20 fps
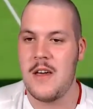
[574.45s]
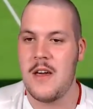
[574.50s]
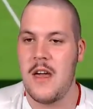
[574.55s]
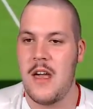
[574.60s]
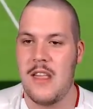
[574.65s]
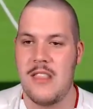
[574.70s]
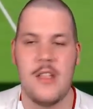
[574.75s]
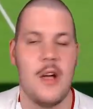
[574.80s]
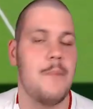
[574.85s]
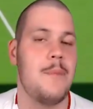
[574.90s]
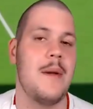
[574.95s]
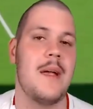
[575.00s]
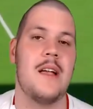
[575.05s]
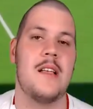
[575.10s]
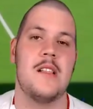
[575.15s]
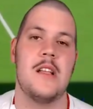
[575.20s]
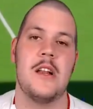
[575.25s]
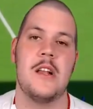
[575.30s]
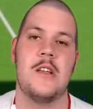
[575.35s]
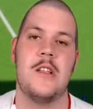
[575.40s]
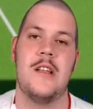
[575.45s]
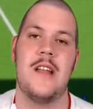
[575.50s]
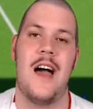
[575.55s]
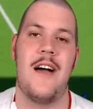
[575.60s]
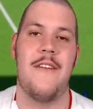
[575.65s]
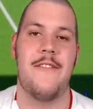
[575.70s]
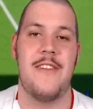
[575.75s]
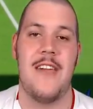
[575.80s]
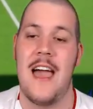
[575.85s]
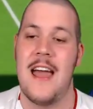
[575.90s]
He's not been clinical
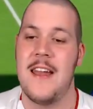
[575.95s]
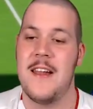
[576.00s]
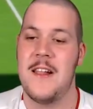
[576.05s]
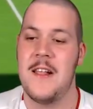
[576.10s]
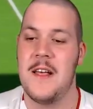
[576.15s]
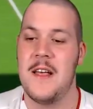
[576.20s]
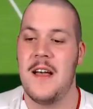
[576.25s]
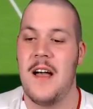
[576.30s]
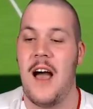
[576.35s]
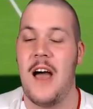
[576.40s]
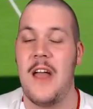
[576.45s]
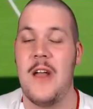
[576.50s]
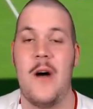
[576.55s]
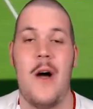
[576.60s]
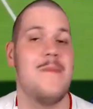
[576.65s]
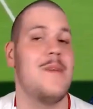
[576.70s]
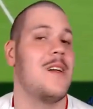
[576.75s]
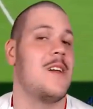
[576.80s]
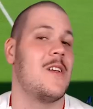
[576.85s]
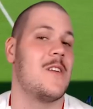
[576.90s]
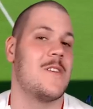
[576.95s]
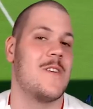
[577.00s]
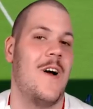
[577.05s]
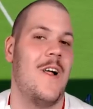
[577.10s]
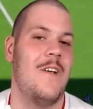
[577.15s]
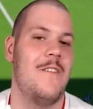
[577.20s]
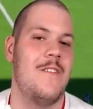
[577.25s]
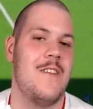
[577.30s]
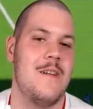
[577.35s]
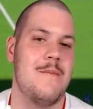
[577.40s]
enough yet. I know I'm in control of him,